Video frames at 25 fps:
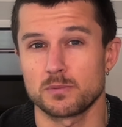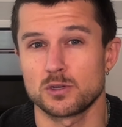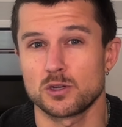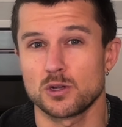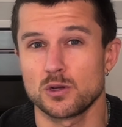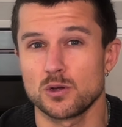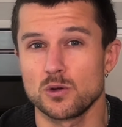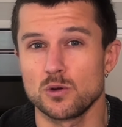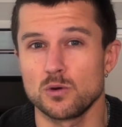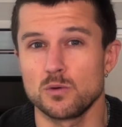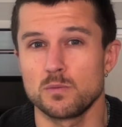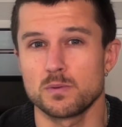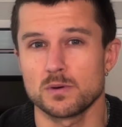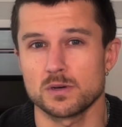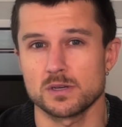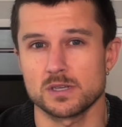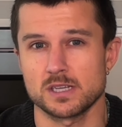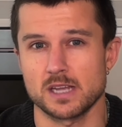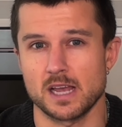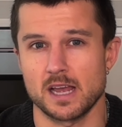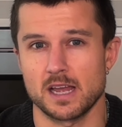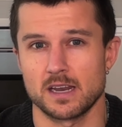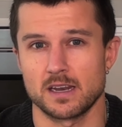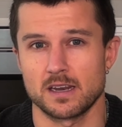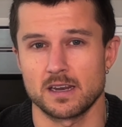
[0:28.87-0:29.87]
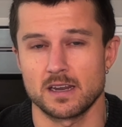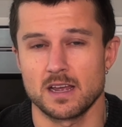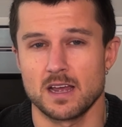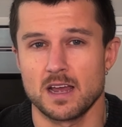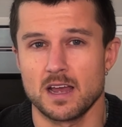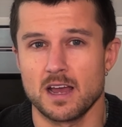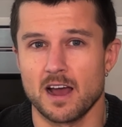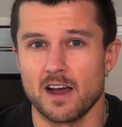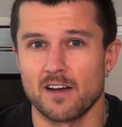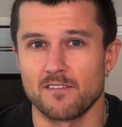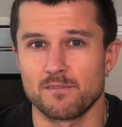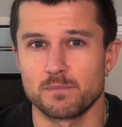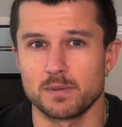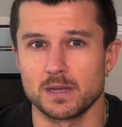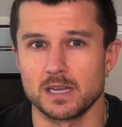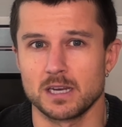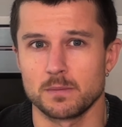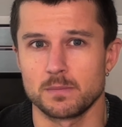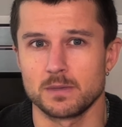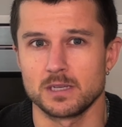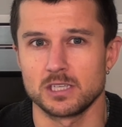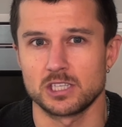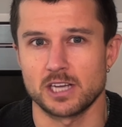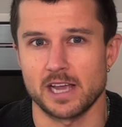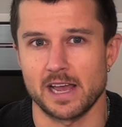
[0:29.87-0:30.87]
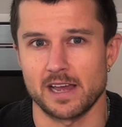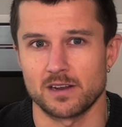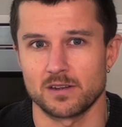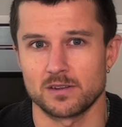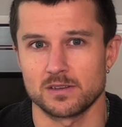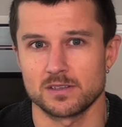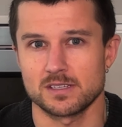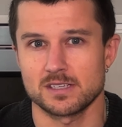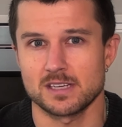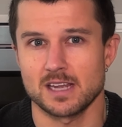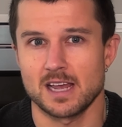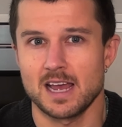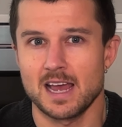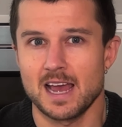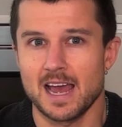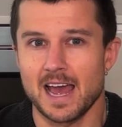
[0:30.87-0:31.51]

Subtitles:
2% of B2B channels